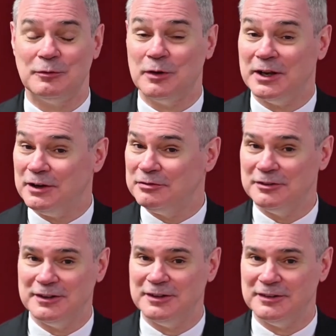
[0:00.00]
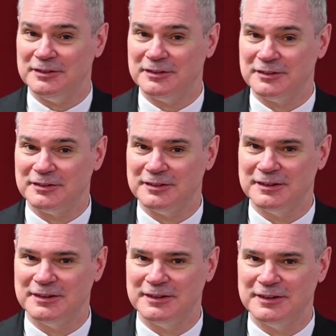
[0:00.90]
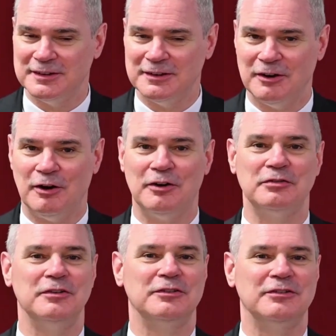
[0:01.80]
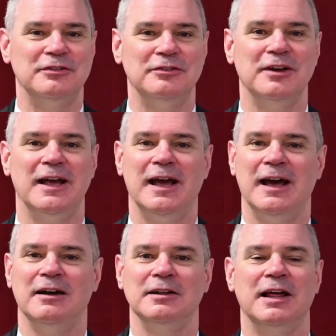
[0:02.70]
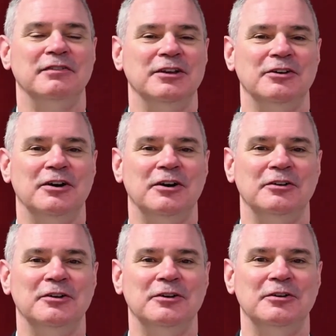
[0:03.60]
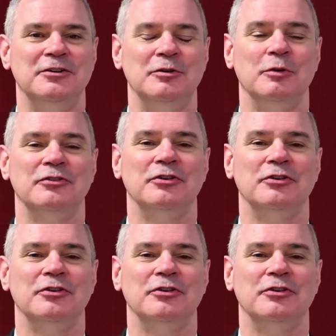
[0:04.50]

Whatever it is, offer it to our loving God who wants